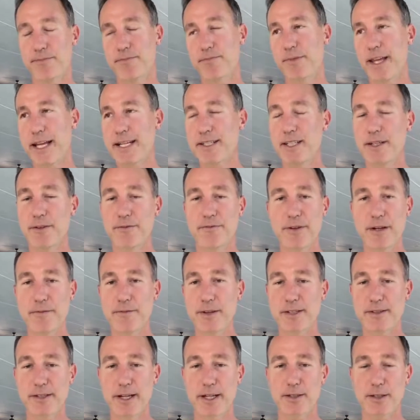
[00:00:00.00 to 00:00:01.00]

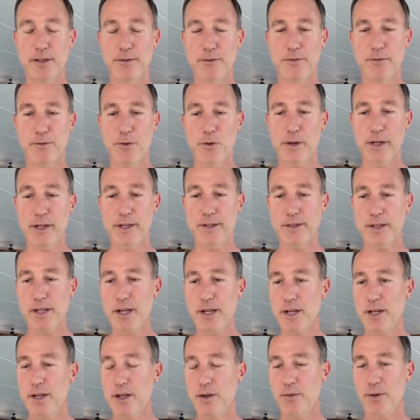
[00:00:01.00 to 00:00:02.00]
1950s, 1940s,
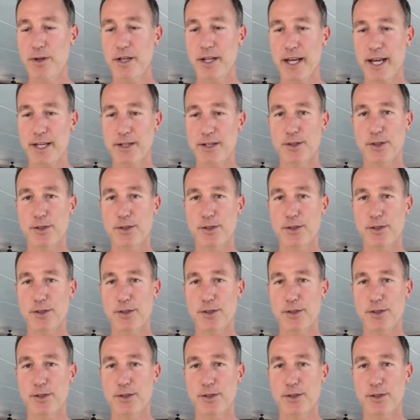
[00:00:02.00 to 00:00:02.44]
when he had